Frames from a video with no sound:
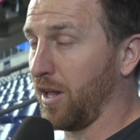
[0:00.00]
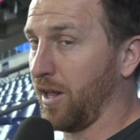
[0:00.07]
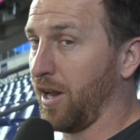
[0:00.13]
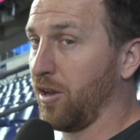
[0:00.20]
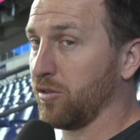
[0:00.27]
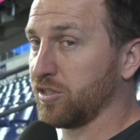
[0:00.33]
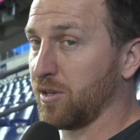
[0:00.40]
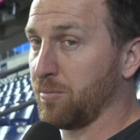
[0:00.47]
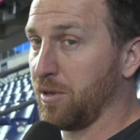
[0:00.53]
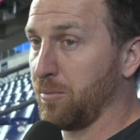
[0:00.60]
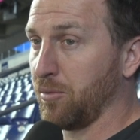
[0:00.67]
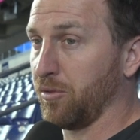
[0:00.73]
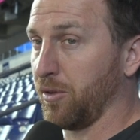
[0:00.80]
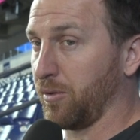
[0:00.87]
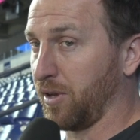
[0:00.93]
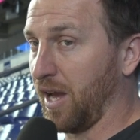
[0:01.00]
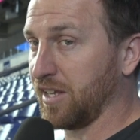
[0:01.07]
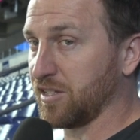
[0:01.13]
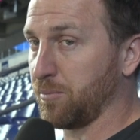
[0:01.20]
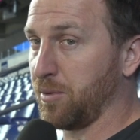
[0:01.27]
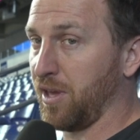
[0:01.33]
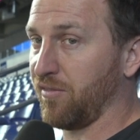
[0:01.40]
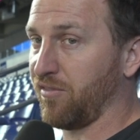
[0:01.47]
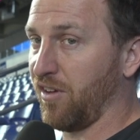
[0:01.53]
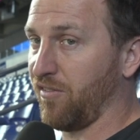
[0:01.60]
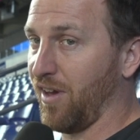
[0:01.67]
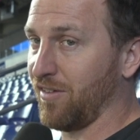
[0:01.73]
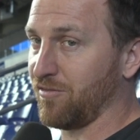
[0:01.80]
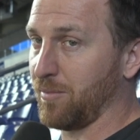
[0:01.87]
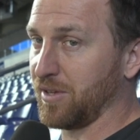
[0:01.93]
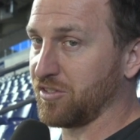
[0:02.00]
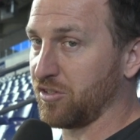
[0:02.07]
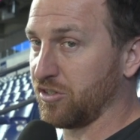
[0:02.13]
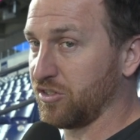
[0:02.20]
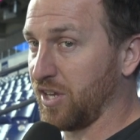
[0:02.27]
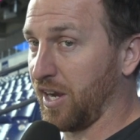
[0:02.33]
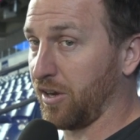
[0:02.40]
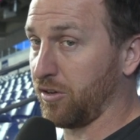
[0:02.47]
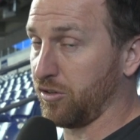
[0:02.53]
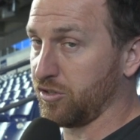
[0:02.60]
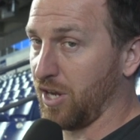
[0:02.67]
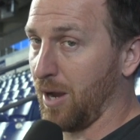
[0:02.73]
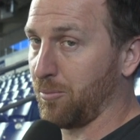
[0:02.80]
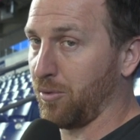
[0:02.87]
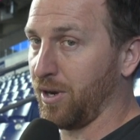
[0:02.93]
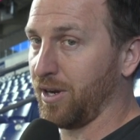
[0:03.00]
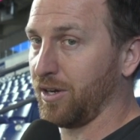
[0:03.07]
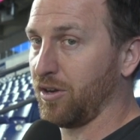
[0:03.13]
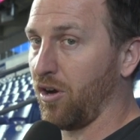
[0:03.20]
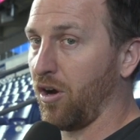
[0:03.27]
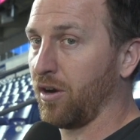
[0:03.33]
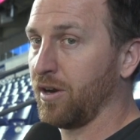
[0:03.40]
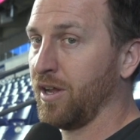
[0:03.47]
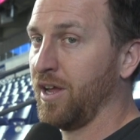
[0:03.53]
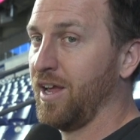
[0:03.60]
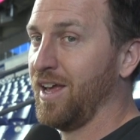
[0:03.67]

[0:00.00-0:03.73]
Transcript: I know some people, the guys at PFF, have him as their second or top rated guard.